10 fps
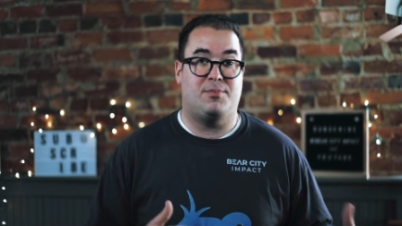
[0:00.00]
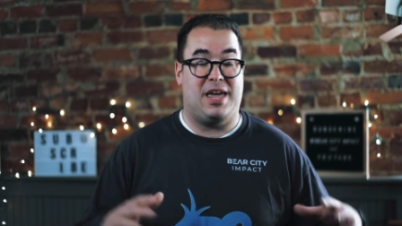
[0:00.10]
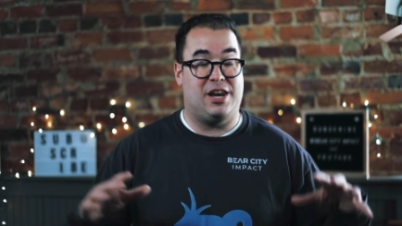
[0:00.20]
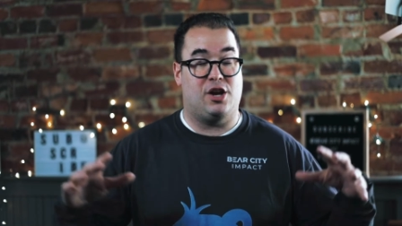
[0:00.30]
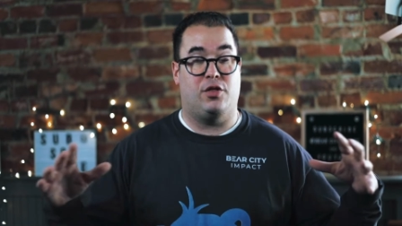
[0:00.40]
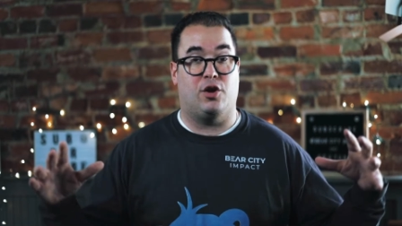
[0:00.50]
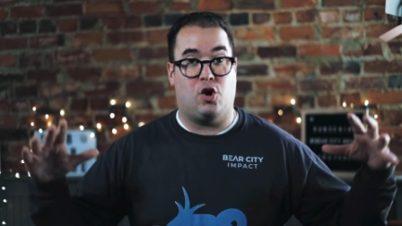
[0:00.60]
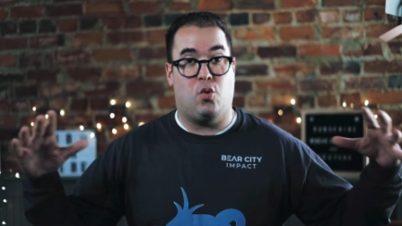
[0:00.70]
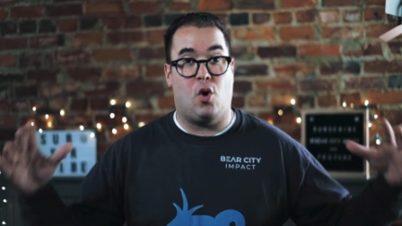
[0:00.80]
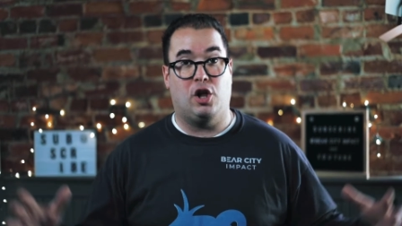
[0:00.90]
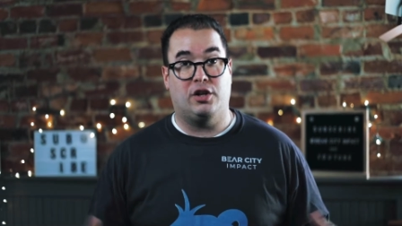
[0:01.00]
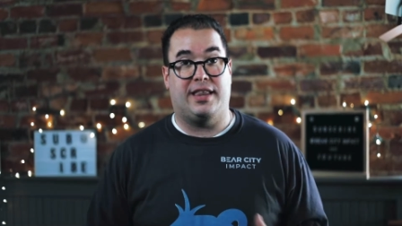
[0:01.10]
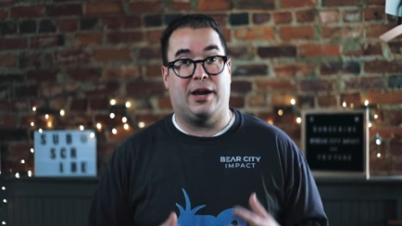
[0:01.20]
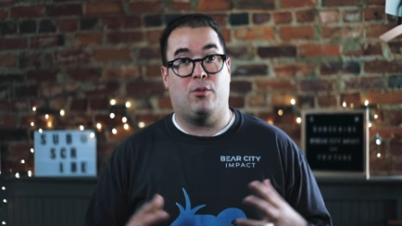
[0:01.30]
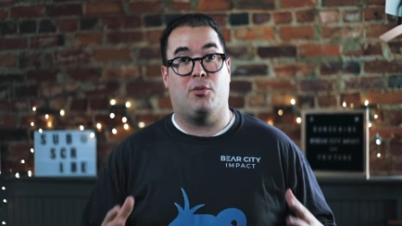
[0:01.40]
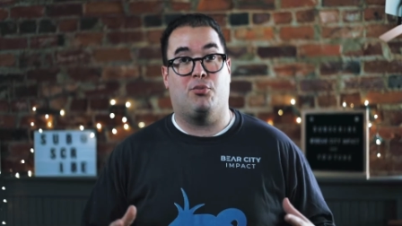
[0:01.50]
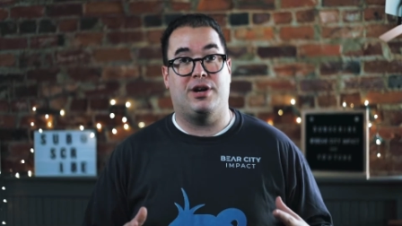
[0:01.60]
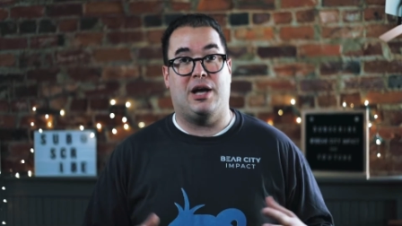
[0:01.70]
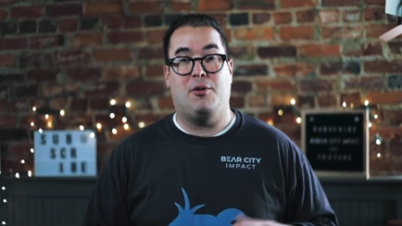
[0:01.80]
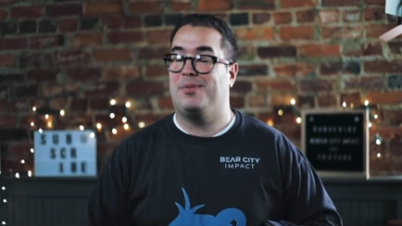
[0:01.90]
depending on the quality that I want to
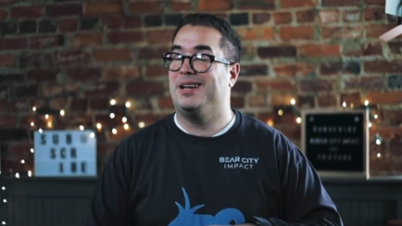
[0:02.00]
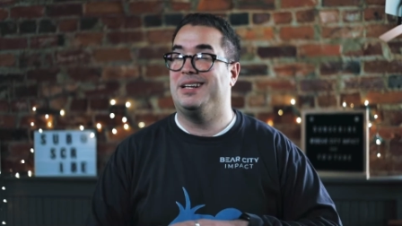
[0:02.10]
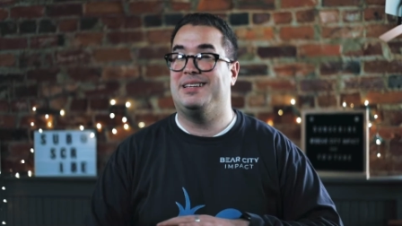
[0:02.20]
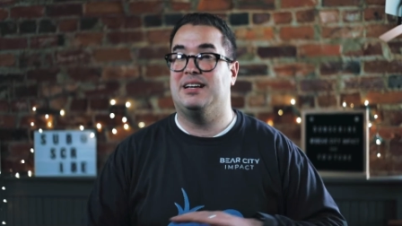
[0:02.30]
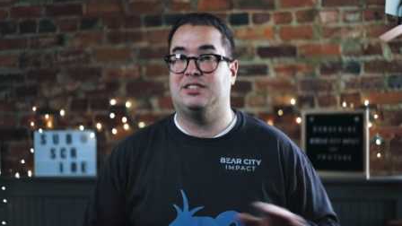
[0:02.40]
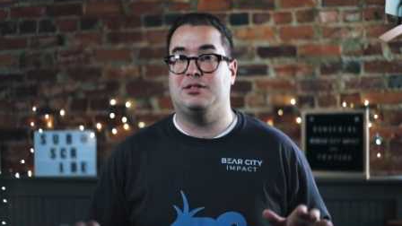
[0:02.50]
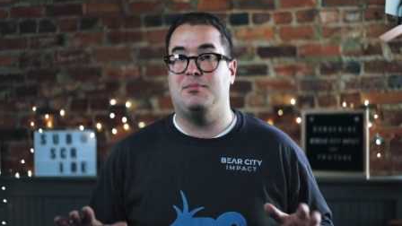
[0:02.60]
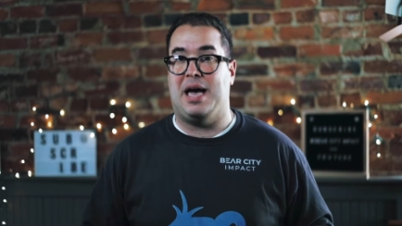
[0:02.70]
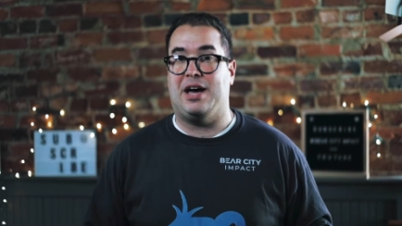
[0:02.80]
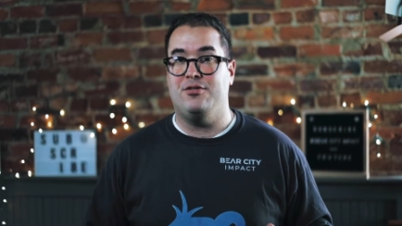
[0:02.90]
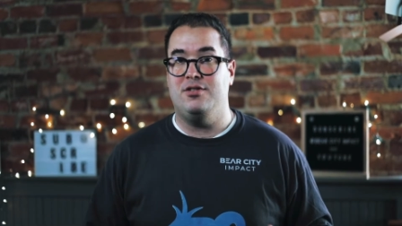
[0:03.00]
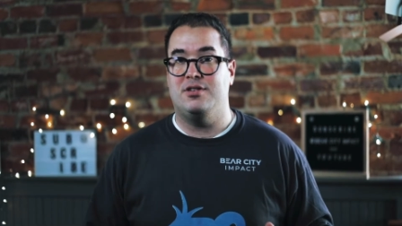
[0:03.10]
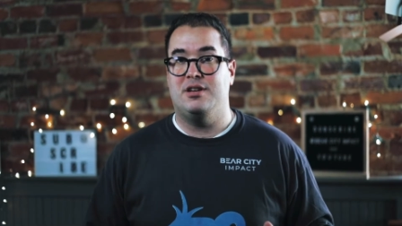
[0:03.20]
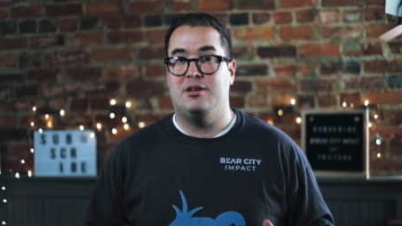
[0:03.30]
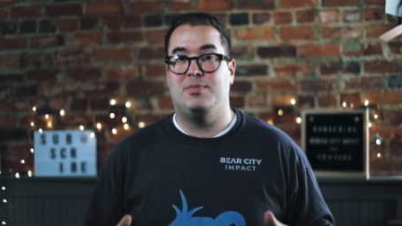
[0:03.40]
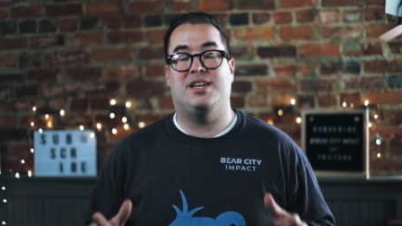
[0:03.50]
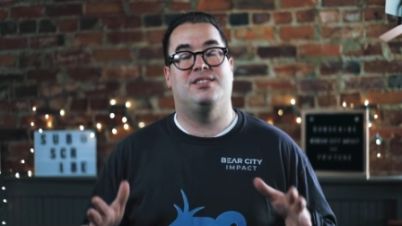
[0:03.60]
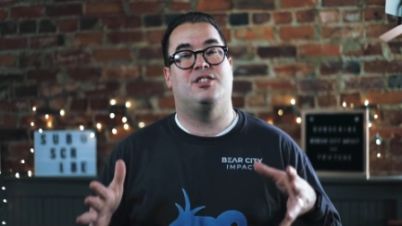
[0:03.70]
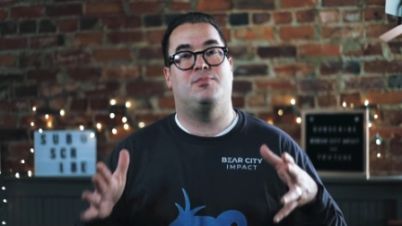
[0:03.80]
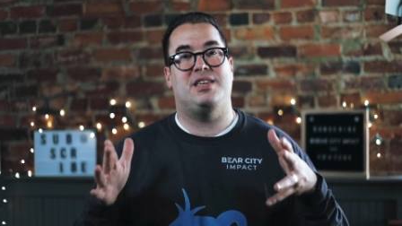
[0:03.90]
print out, but it doesn't matter because
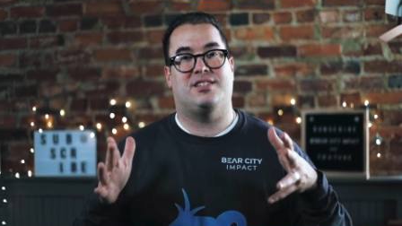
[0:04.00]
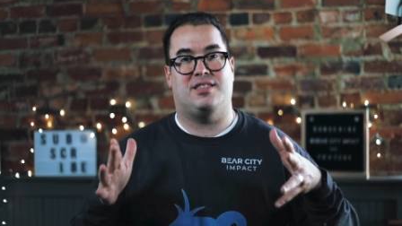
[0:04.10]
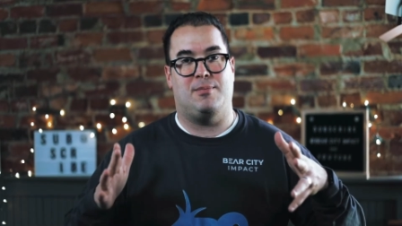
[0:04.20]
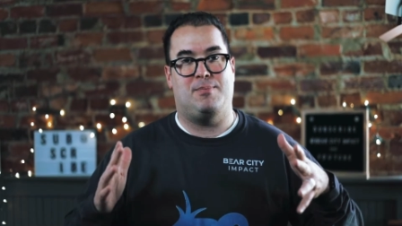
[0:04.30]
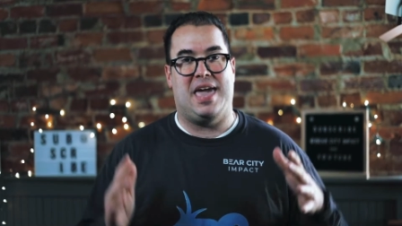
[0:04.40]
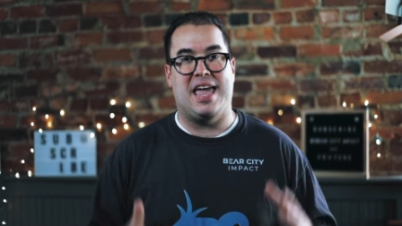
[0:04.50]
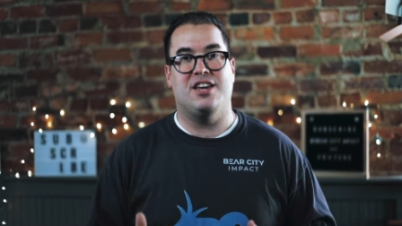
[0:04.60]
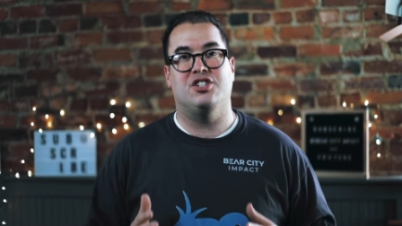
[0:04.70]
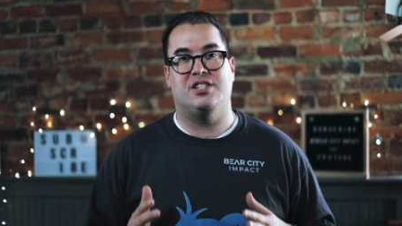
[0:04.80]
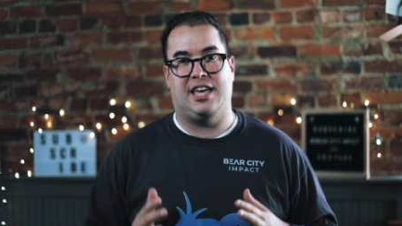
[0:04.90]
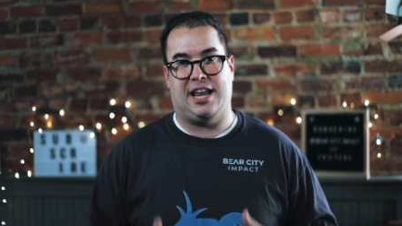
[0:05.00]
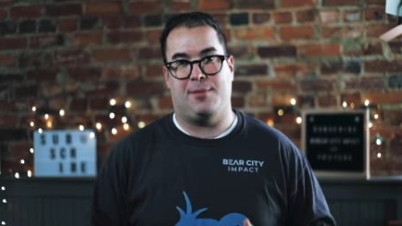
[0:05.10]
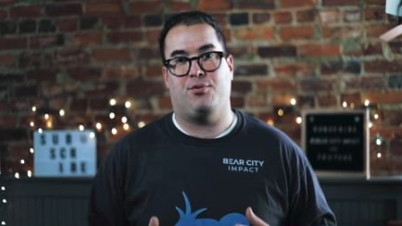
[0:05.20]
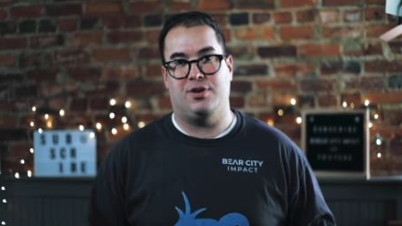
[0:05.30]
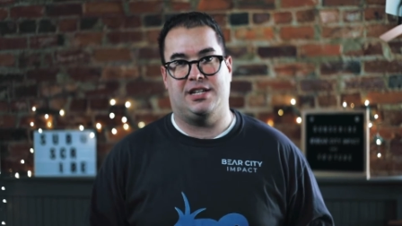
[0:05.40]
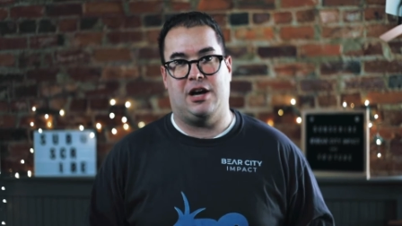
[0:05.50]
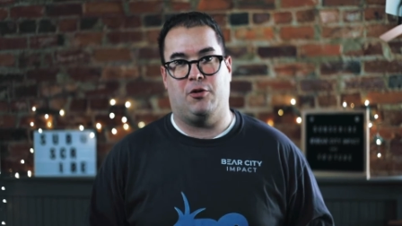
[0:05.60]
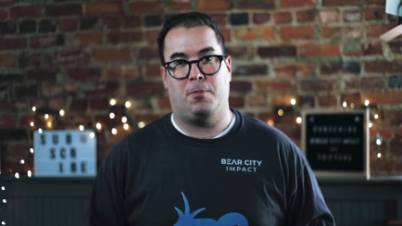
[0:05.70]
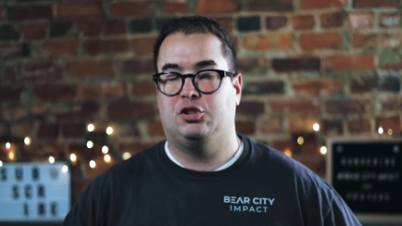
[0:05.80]
it's based on the pages that I print out.